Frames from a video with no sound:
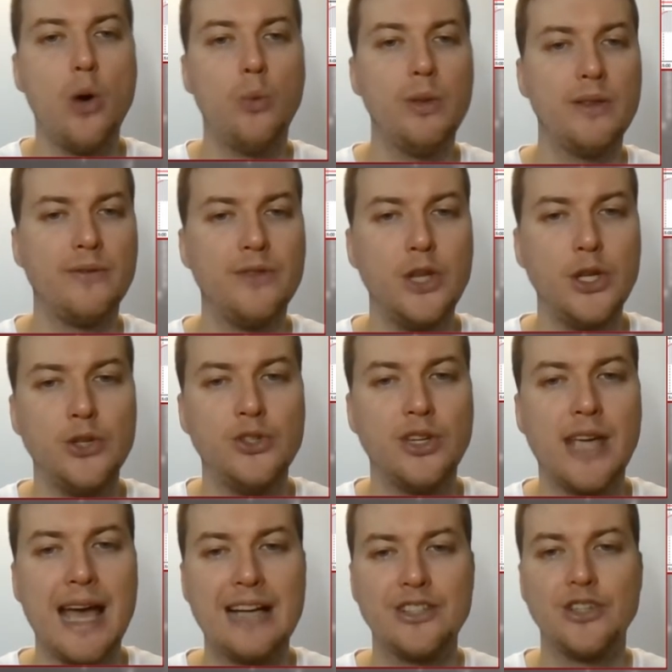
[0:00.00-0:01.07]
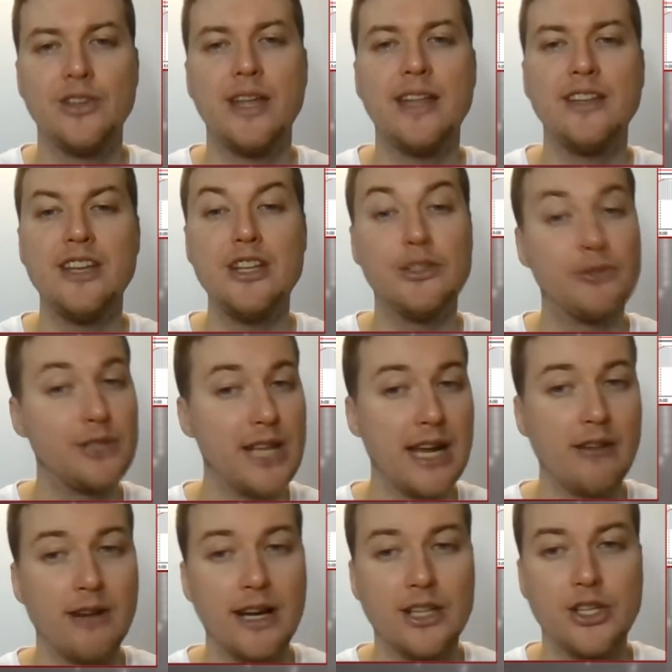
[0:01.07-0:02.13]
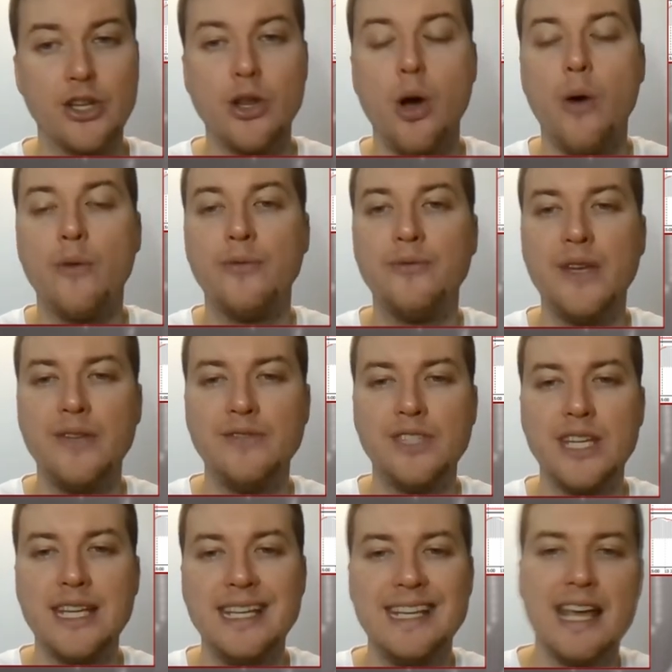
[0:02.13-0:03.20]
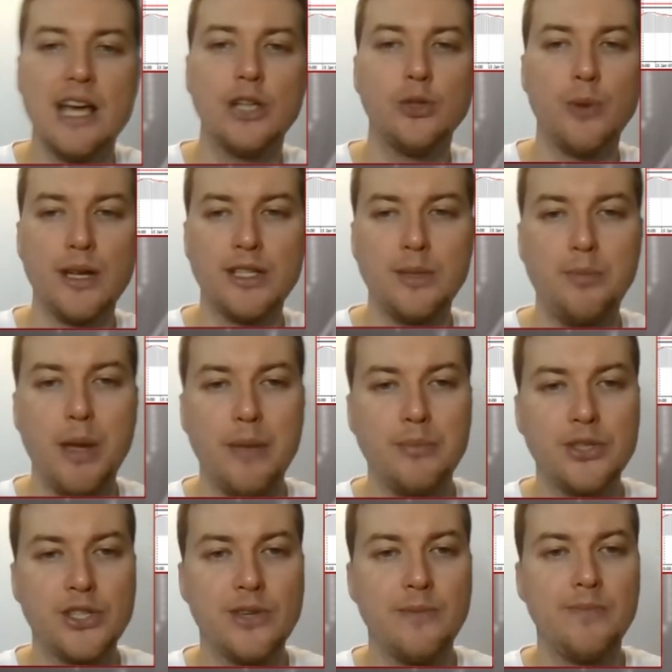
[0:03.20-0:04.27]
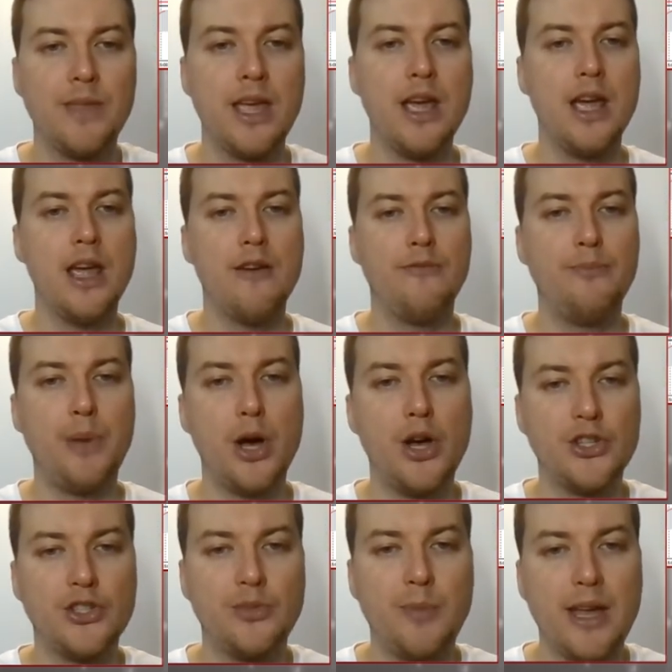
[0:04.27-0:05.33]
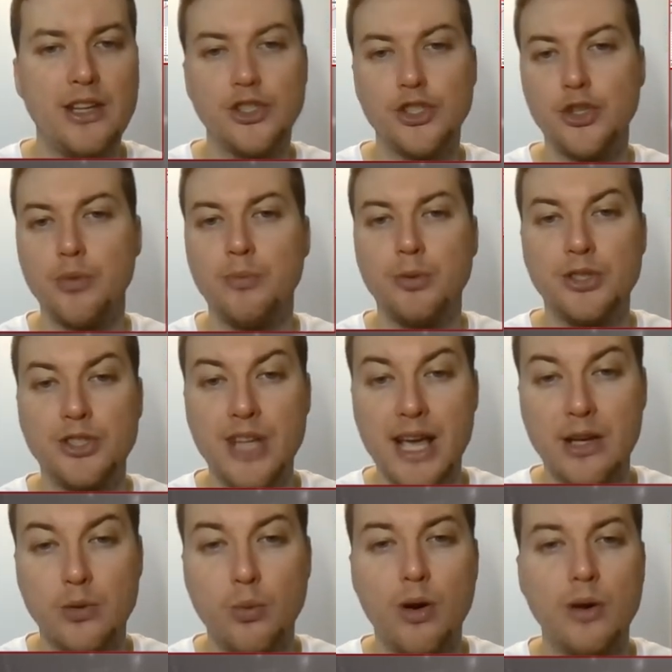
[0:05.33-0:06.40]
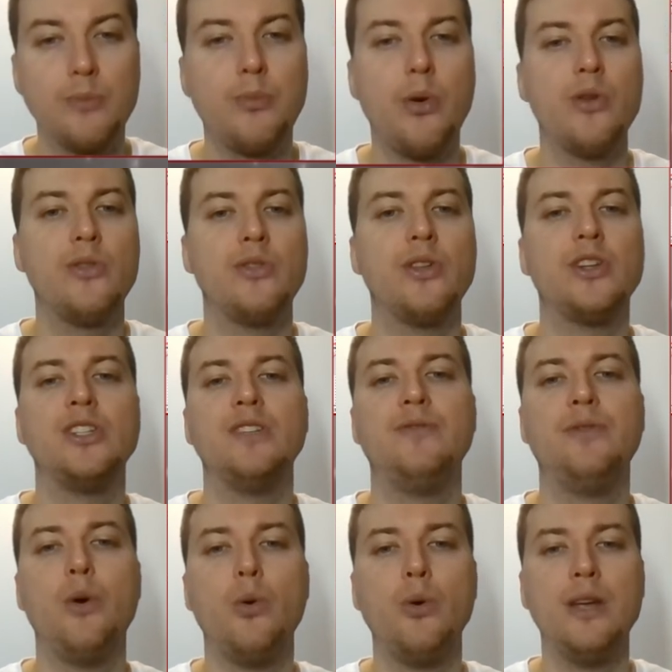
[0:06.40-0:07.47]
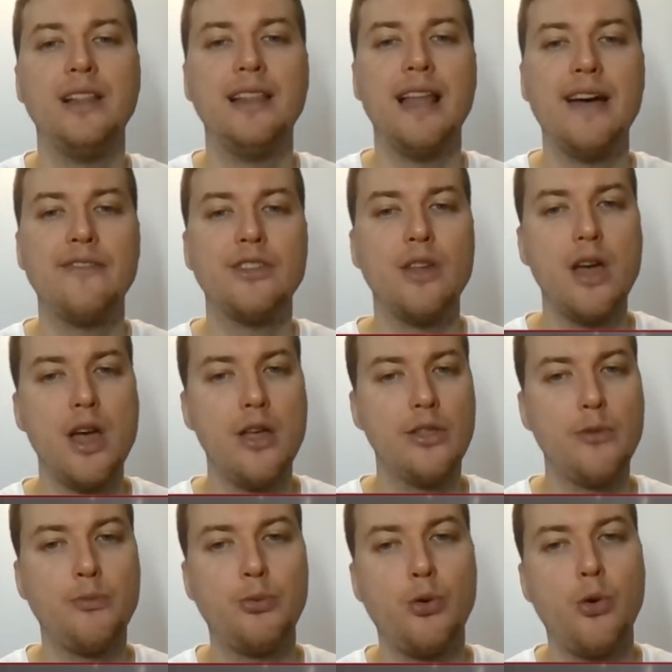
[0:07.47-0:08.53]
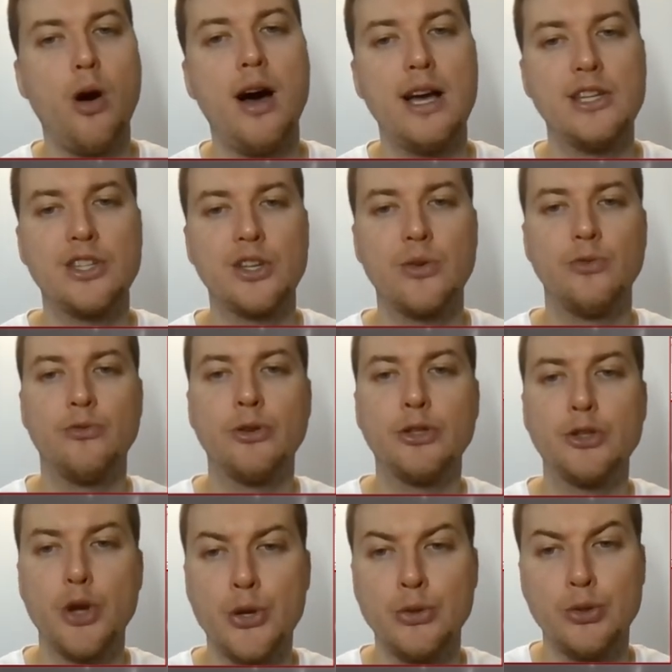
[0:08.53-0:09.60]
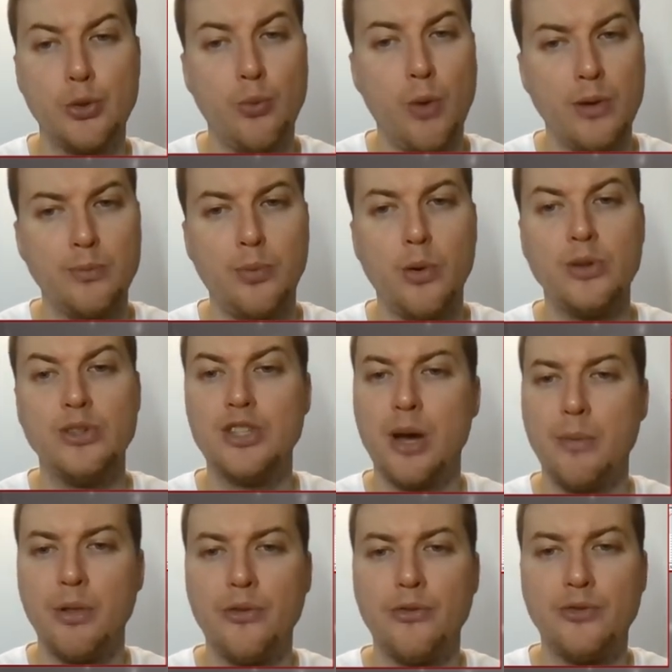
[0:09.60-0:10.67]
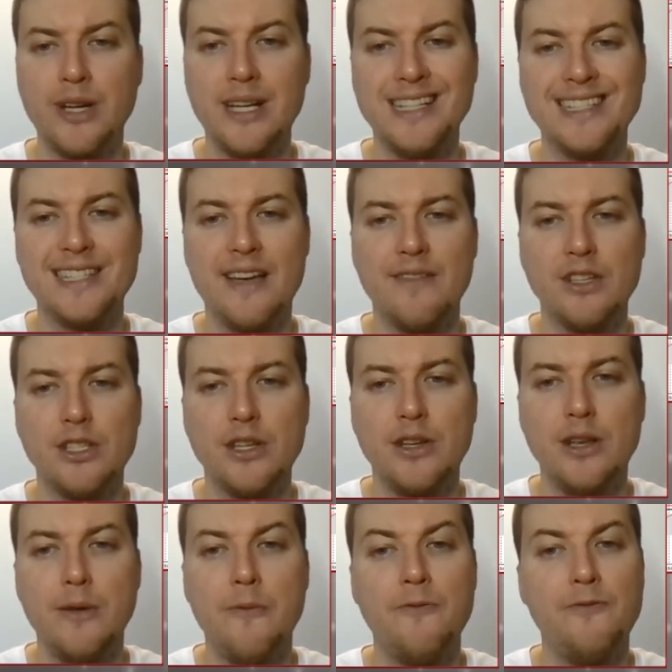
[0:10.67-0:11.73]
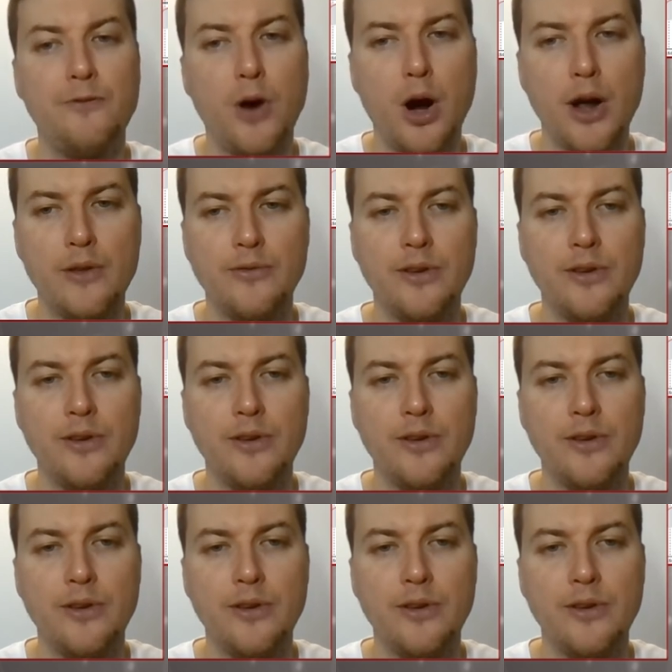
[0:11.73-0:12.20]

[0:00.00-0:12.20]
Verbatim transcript: with a view to catching an intraday correction of 15-20 pips. If bears manage to protect 1.3411, the price could return to 1.3375.